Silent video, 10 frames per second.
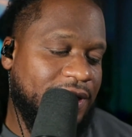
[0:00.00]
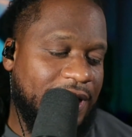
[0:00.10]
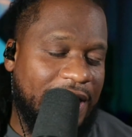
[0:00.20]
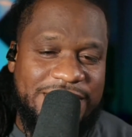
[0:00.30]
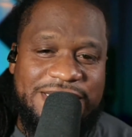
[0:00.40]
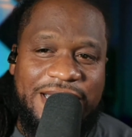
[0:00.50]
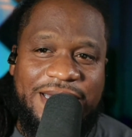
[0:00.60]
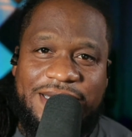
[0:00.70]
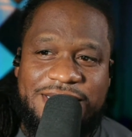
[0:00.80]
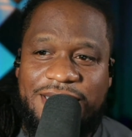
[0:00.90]
I just said
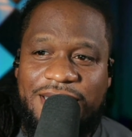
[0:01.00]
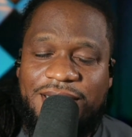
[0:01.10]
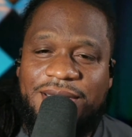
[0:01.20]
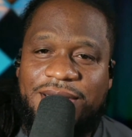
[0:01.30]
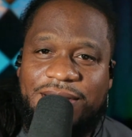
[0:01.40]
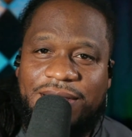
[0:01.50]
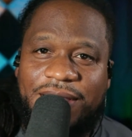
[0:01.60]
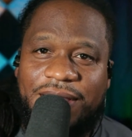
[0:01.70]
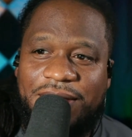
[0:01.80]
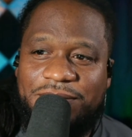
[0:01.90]
that to say,
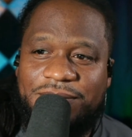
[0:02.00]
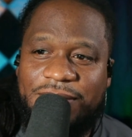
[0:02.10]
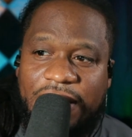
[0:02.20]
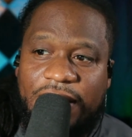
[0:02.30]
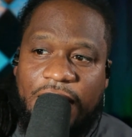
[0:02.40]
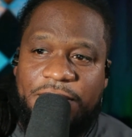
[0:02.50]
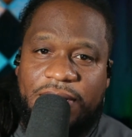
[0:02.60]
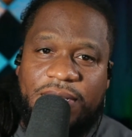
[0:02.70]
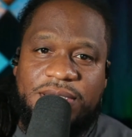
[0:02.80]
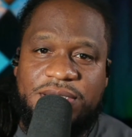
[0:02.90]
yeah, I
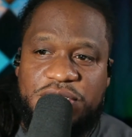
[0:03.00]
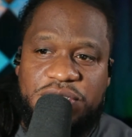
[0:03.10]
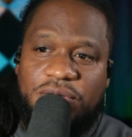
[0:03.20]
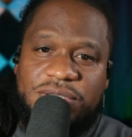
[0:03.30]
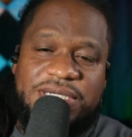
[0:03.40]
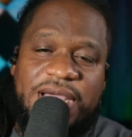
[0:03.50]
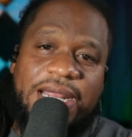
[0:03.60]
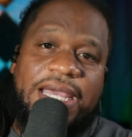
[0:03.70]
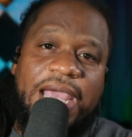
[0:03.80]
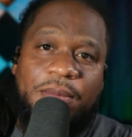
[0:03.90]
mean, the show just kind
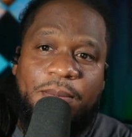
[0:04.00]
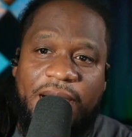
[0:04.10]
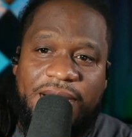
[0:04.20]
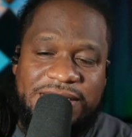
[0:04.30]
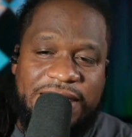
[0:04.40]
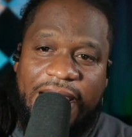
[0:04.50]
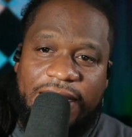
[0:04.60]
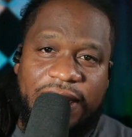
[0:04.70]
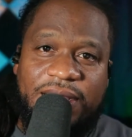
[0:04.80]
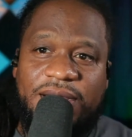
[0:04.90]
of came about as an
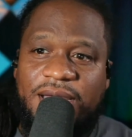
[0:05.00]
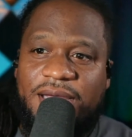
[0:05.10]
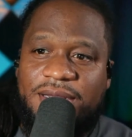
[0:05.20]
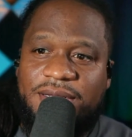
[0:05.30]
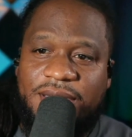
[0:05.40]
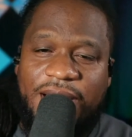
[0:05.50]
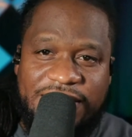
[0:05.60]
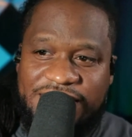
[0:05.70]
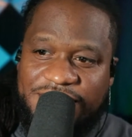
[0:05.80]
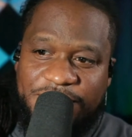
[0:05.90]
idea, and God
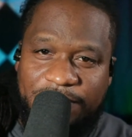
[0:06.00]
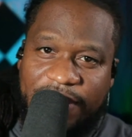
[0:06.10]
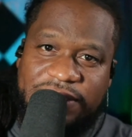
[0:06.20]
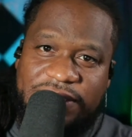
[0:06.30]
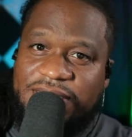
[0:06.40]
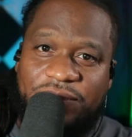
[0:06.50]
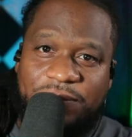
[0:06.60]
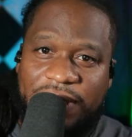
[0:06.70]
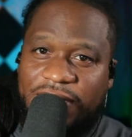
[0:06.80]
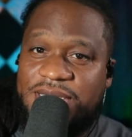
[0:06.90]
has just been blessing it for
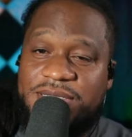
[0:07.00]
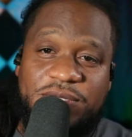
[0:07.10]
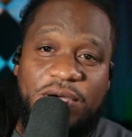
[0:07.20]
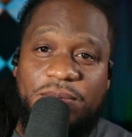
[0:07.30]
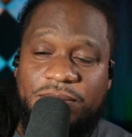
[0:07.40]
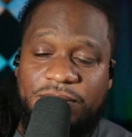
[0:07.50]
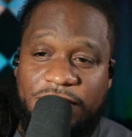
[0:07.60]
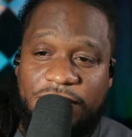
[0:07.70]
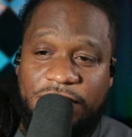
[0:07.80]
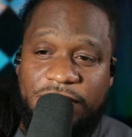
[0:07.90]
me to get some dope,
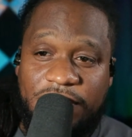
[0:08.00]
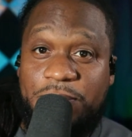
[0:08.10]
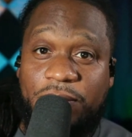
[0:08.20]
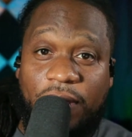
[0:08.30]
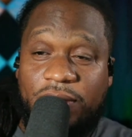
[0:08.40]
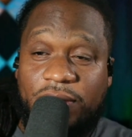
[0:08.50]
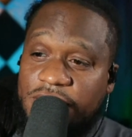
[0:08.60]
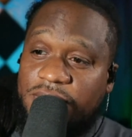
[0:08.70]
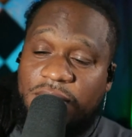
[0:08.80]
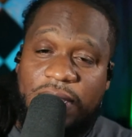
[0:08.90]
you know,
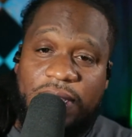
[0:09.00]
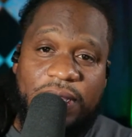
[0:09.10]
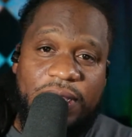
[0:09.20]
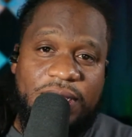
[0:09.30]
people on the show.